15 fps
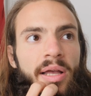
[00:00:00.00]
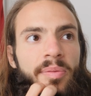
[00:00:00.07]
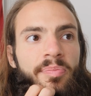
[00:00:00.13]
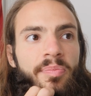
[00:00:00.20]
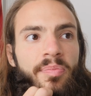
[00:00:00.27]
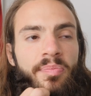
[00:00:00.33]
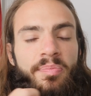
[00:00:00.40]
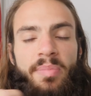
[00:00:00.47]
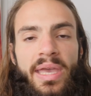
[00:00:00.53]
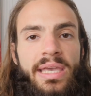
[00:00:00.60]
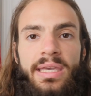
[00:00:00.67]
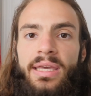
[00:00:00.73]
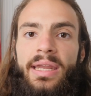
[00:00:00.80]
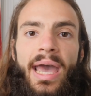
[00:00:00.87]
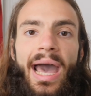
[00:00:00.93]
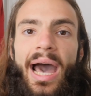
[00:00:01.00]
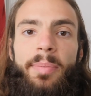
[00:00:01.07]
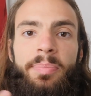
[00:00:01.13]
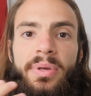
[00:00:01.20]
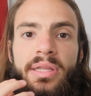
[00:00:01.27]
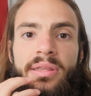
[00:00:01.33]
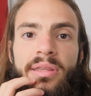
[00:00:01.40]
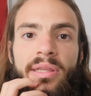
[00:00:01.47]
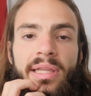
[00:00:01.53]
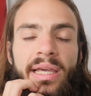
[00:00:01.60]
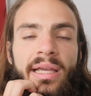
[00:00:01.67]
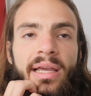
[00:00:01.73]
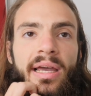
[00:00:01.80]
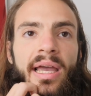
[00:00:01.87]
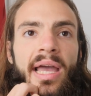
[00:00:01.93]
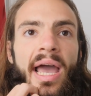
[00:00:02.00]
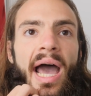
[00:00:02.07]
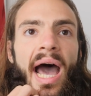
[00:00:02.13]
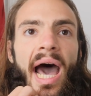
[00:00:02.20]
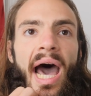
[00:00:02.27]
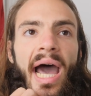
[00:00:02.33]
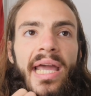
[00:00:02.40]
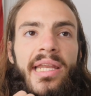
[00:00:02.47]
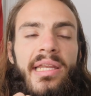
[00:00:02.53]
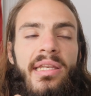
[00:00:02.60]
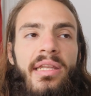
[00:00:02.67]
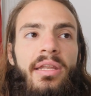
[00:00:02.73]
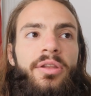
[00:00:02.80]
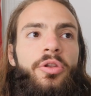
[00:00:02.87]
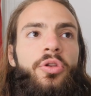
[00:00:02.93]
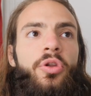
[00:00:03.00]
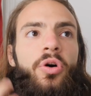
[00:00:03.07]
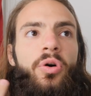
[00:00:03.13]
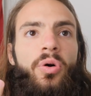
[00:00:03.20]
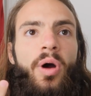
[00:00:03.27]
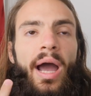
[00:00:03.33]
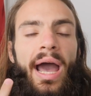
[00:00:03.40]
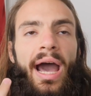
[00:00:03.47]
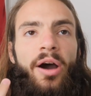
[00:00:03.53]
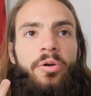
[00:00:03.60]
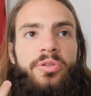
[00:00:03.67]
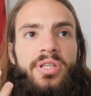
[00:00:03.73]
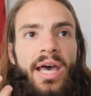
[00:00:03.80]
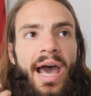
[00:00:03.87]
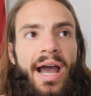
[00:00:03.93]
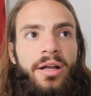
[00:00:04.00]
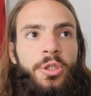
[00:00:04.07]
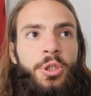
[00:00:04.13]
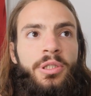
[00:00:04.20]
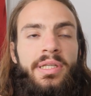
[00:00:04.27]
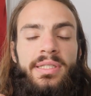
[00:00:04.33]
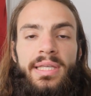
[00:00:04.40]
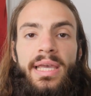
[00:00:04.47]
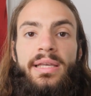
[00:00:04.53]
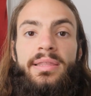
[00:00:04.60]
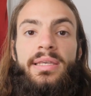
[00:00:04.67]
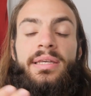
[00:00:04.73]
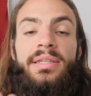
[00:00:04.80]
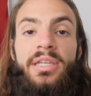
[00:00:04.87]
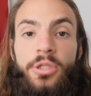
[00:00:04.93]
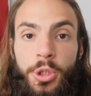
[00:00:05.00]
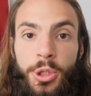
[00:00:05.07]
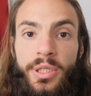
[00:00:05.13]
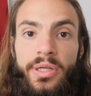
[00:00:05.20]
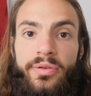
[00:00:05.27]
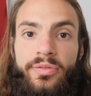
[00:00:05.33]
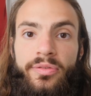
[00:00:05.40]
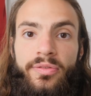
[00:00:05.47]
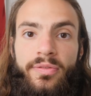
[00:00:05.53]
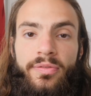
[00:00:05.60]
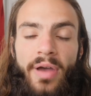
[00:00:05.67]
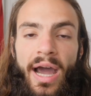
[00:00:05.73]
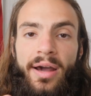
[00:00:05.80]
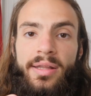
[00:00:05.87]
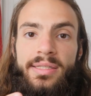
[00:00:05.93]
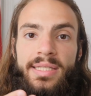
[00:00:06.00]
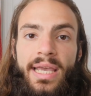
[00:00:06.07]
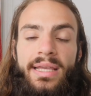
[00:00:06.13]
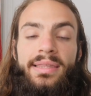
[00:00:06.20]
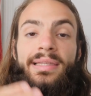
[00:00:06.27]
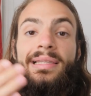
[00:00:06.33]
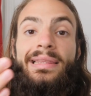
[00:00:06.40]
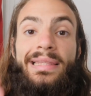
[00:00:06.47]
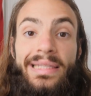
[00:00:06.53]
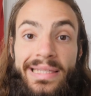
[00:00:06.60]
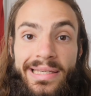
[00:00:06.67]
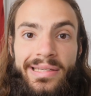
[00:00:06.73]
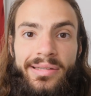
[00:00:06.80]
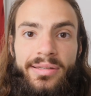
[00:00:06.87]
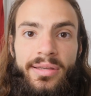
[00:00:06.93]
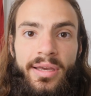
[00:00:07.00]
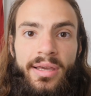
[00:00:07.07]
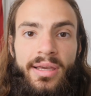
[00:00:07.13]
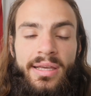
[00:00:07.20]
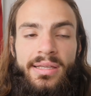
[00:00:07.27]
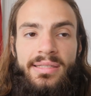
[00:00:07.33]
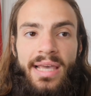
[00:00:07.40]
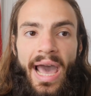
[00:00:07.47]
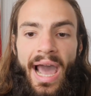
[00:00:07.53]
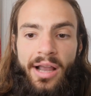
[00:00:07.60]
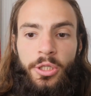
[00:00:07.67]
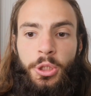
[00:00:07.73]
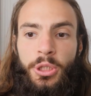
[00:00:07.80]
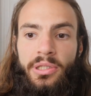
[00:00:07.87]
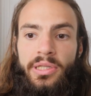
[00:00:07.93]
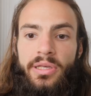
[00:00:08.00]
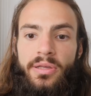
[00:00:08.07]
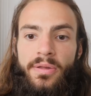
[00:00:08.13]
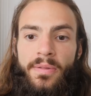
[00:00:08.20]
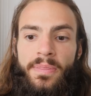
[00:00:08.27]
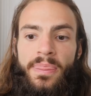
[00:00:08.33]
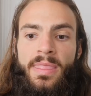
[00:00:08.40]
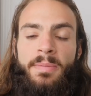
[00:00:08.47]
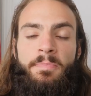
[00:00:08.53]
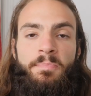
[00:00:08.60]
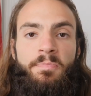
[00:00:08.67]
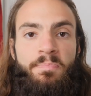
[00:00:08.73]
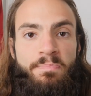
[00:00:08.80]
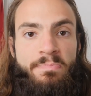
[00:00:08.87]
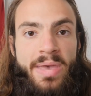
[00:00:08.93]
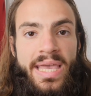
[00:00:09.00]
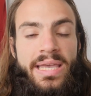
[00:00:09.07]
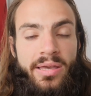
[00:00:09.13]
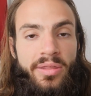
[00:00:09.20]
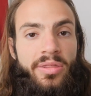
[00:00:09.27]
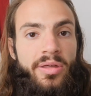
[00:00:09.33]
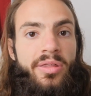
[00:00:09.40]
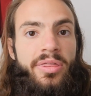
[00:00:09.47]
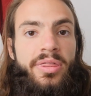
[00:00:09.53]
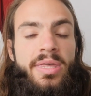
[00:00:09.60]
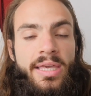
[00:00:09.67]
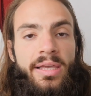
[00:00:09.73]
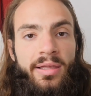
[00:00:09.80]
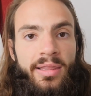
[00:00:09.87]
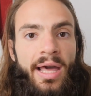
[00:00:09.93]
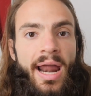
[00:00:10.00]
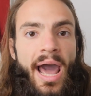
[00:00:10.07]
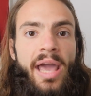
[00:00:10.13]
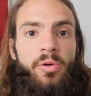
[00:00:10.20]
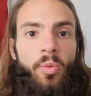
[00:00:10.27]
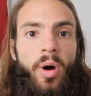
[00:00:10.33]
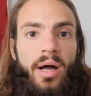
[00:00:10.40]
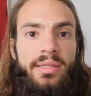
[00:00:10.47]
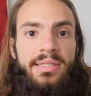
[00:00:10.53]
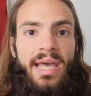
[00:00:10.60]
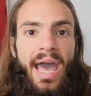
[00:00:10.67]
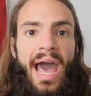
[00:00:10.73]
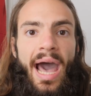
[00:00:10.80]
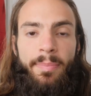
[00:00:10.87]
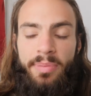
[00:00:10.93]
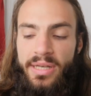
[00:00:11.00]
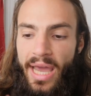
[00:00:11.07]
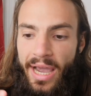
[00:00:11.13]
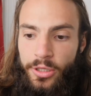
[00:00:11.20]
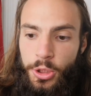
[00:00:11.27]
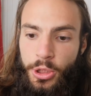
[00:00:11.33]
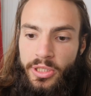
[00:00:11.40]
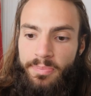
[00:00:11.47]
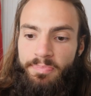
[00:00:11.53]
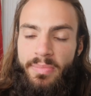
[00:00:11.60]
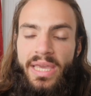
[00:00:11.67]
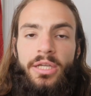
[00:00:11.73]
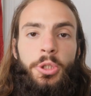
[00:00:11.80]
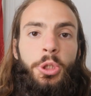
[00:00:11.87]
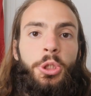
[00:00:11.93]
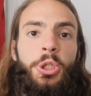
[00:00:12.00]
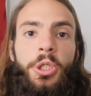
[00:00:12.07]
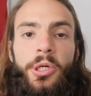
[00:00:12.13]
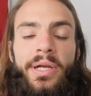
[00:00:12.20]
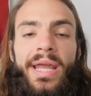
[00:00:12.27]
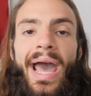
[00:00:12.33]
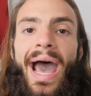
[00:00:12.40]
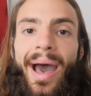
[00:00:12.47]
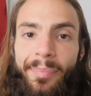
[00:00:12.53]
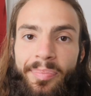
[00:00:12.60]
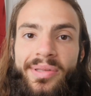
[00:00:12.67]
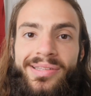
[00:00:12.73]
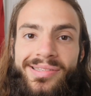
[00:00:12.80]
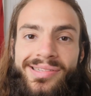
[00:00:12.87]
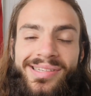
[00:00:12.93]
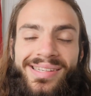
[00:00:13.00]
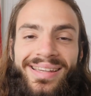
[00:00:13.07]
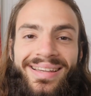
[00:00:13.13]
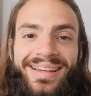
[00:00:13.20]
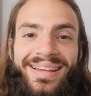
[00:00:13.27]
make it happen. Like, I didn't know how to actually take the initiative, how to take the lead, to actually make the thing that I want to happen, actually make sure it happens.